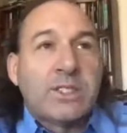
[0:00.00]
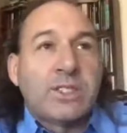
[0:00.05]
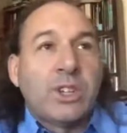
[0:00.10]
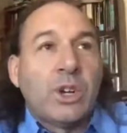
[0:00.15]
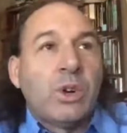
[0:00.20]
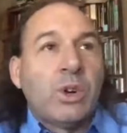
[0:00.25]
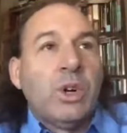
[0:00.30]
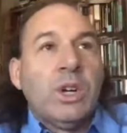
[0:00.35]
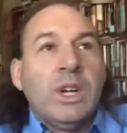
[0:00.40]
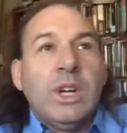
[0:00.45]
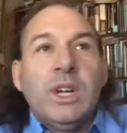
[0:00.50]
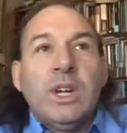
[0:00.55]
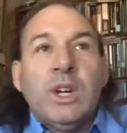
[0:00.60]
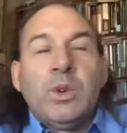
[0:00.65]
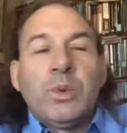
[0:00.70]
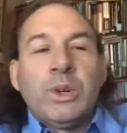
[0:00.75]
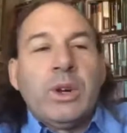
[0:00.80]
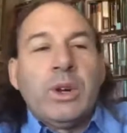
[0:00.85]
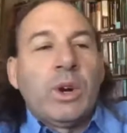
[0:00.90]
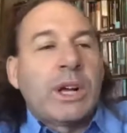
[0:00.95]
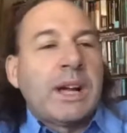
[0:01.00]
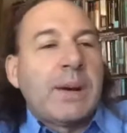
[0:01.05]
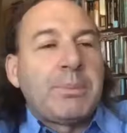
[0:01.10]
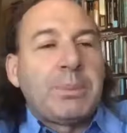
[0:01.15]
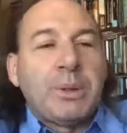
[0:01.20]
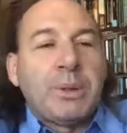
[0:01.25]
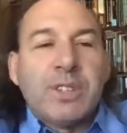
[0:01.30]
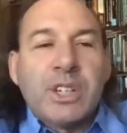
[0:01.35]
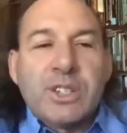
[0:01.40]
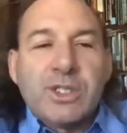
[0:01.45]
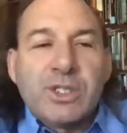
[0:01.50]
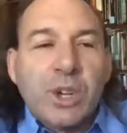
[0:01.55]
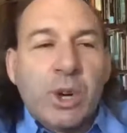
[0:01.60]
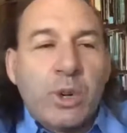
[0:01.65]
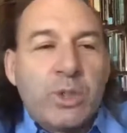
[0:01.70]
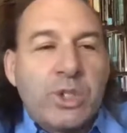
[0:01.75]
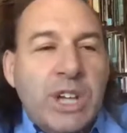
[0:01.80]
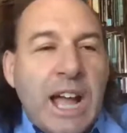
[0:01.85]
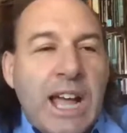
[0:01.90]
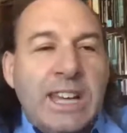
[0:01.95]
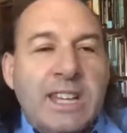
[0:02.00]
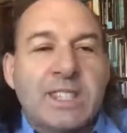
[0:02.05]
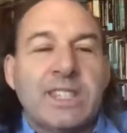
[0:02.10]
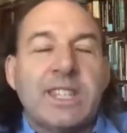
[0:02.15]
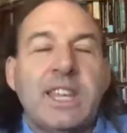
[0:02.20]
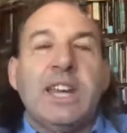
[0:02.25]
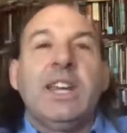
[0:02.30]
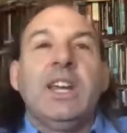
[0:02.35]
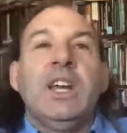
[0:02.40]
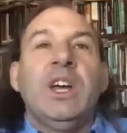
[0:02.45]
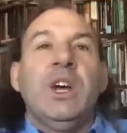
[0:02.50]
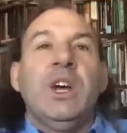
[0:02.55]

So we know a couple of years ago, China said,